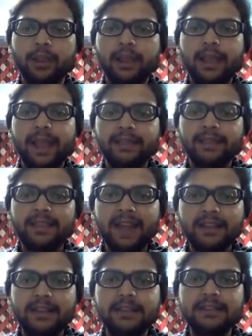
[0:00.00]
and
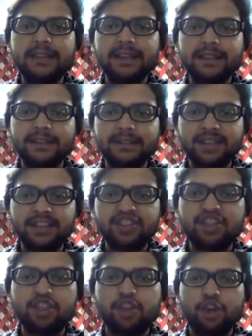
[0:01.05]
that is an
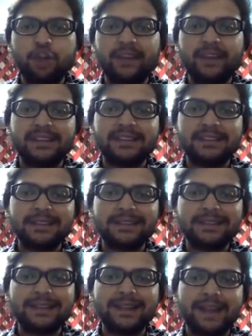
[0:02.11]
extension of
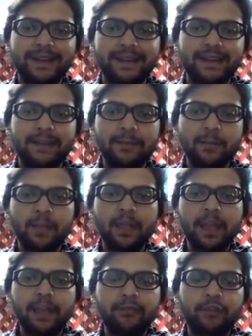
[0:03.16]
existing idea.
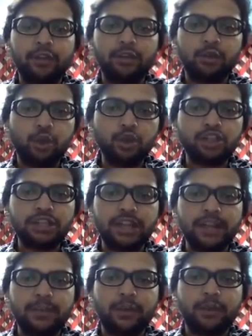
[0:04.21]
And for those
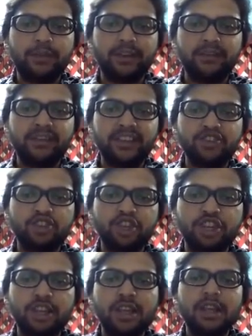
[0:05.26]
type of
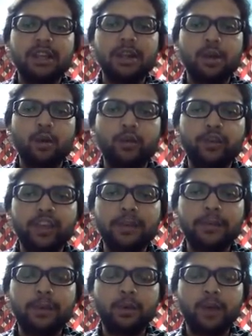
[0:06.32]
invention,
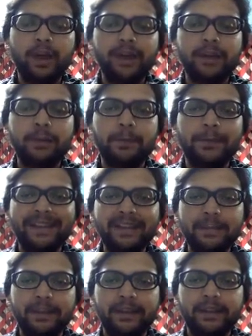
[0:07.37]
we provide
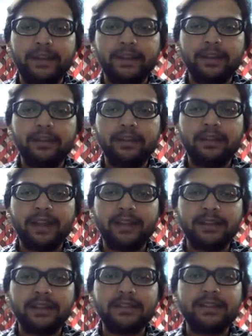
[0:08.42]
PT patent,
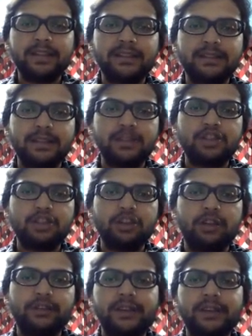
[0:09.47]
that is extension
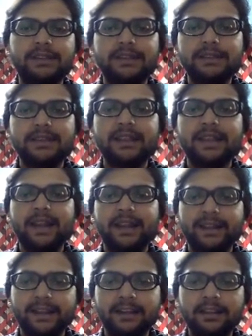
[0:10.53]
of existing
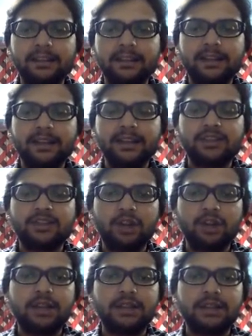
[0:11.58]
idea. That is
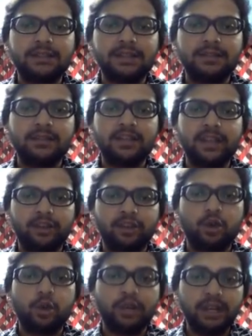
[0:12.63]
not something
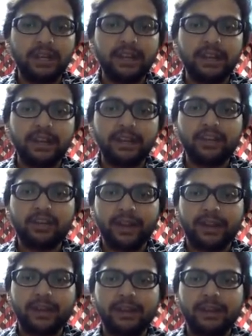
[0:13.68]
totally unique,